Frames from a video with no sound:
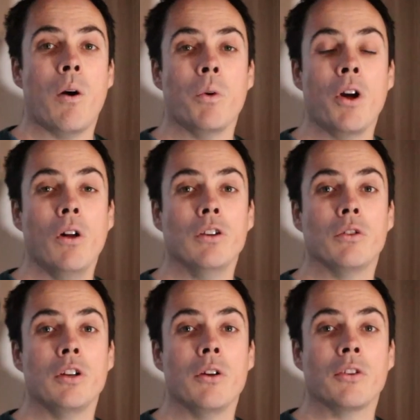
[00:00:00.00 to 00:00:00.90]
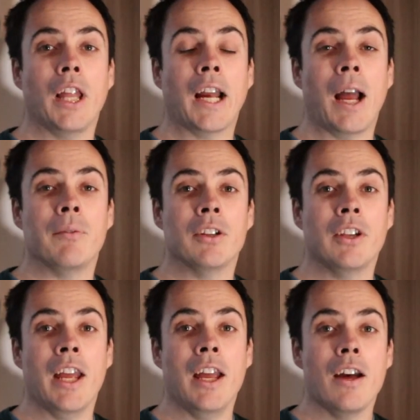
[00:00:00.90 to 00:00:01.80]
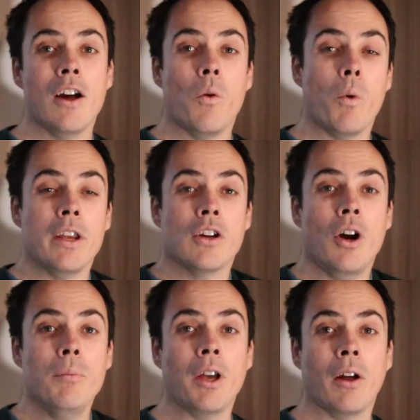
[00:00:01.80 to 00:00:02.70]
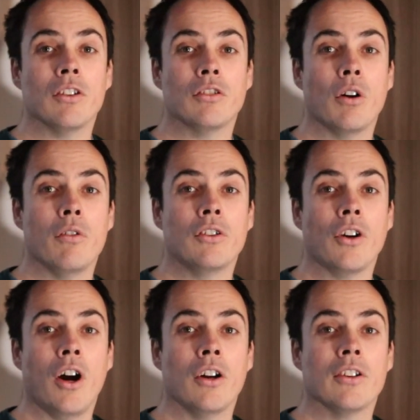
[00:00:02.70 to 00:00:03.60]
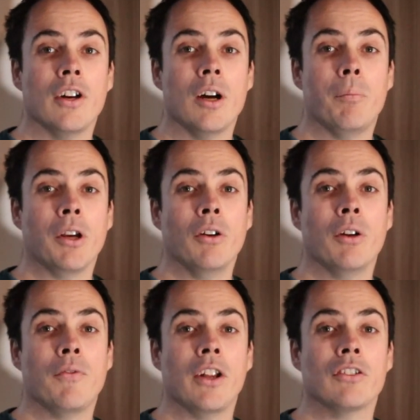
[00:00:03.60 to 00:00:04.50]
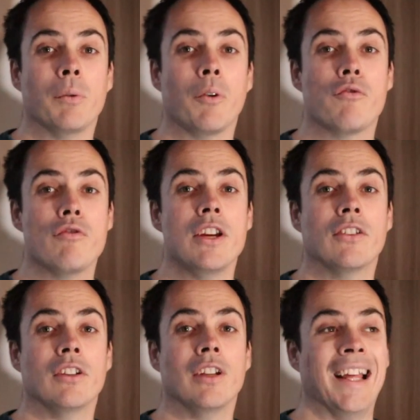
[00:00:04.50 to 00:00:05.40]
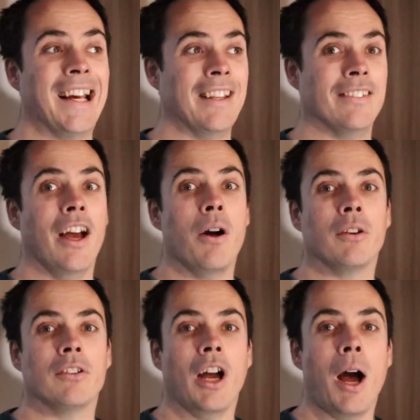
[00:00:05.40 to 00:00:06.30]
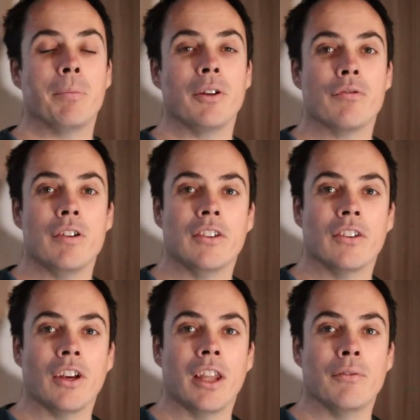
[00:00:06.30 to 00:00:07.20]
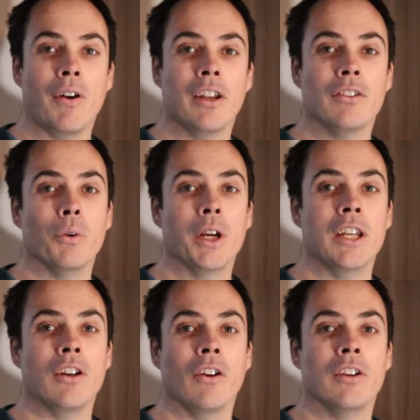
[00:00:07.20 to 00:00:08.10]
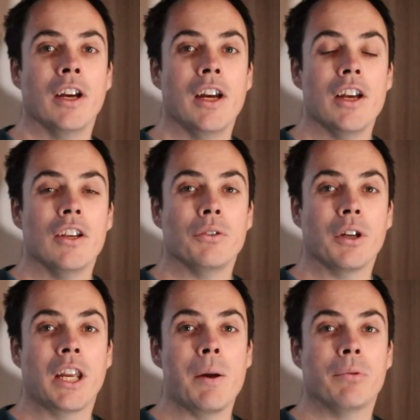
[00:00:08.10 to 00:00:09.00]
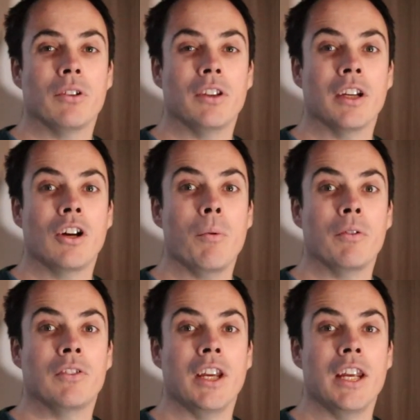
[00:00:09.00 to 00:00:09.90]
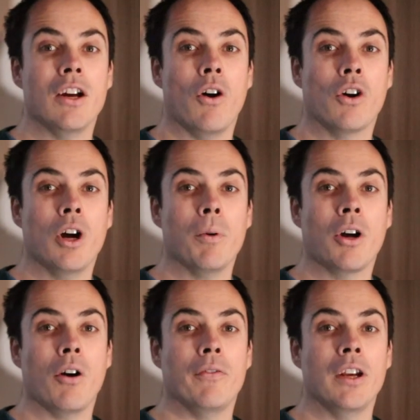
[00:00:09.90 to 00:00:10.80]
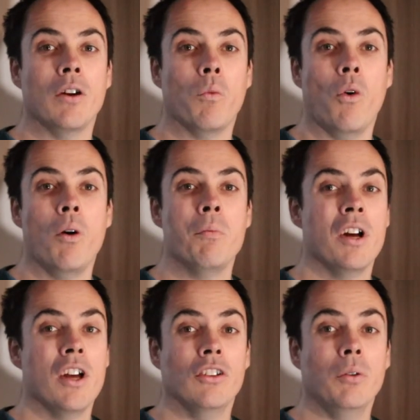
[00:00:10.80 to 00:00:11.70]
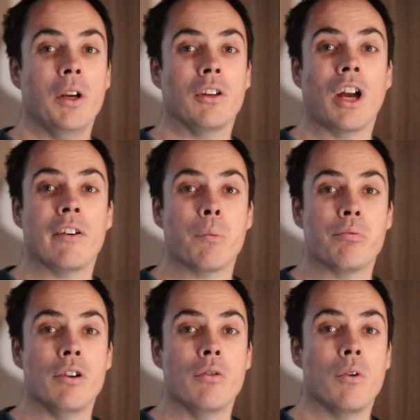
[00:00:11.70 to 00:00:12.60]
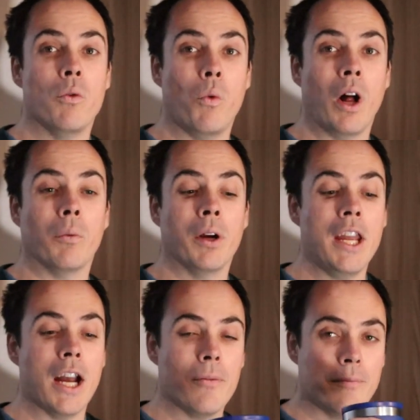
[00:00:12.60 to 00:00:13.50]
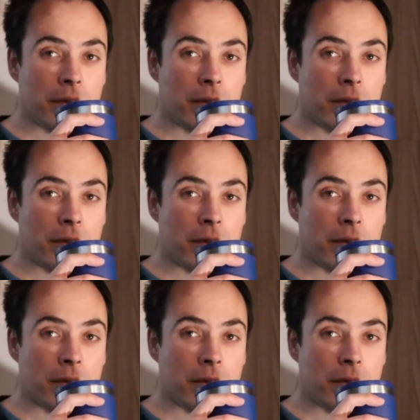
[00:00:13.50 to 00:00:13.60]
We also use it like I am today, where you come down to the storage yard, but you know the van's going to be freezing like it is now because it's absolutely freezing inside the van. There's no heating on, so it keeps the cup of tea or cup of coffee warm, so we can just have a brew while we're here.